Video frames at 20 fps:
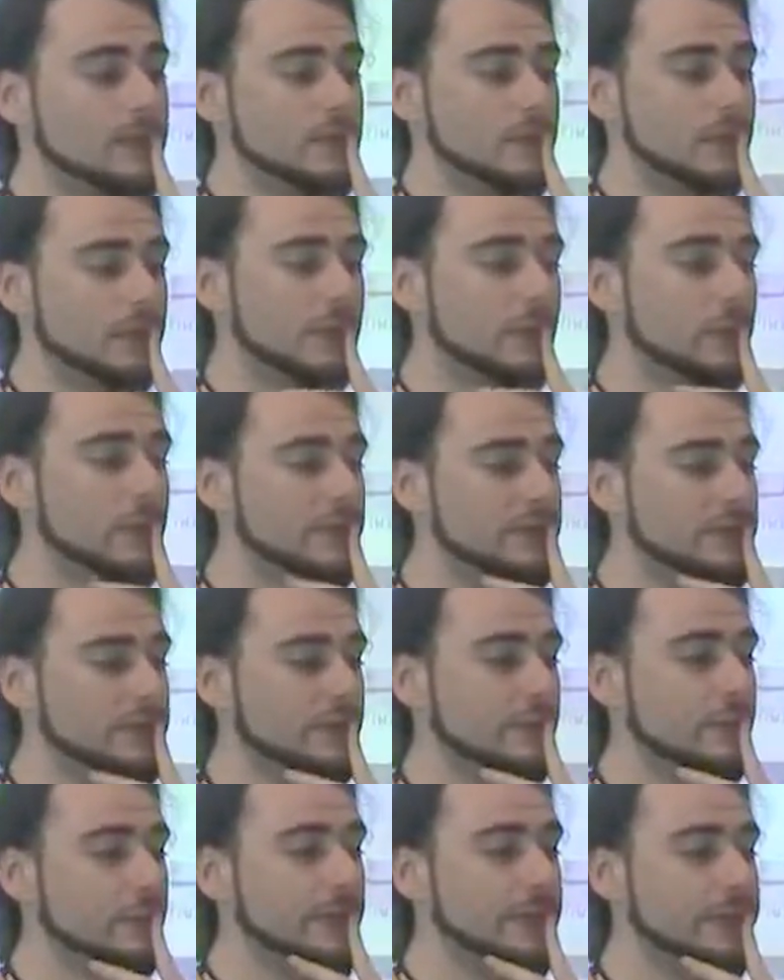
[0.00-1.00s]
So the
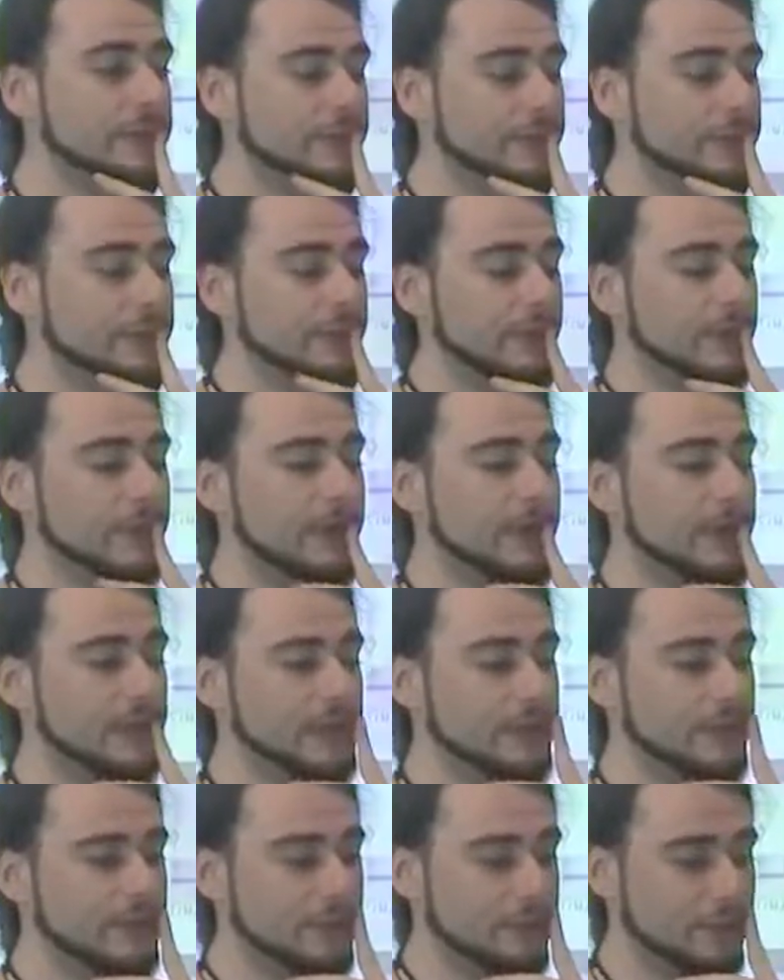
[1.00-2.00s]
question was,
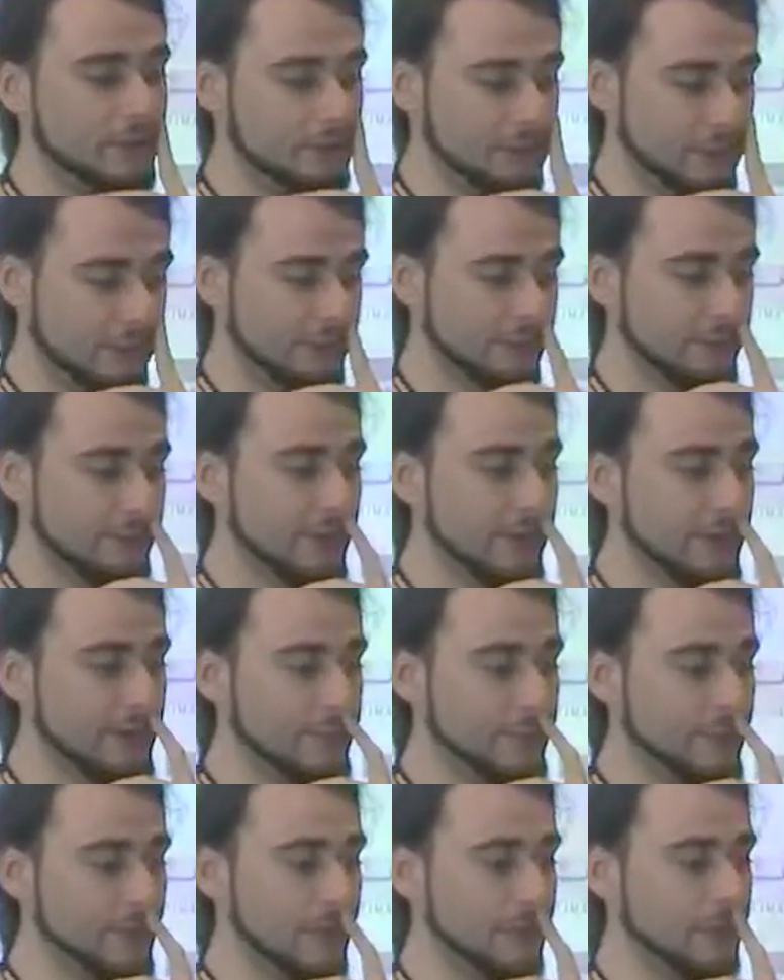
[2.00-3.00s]
are these features
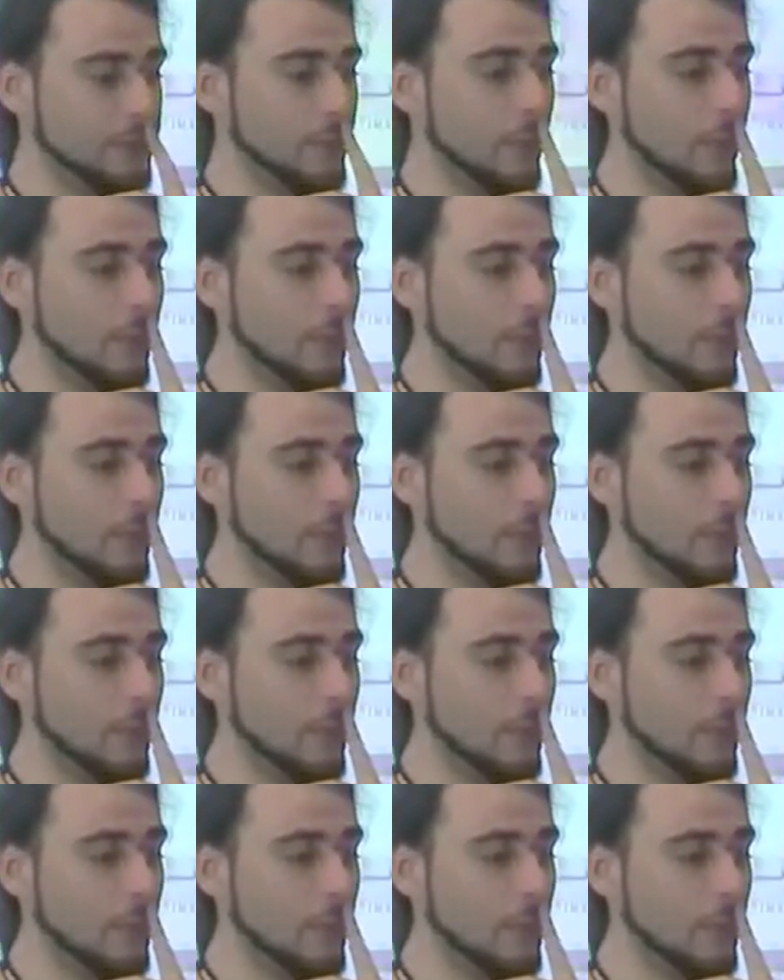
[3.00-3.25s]
available on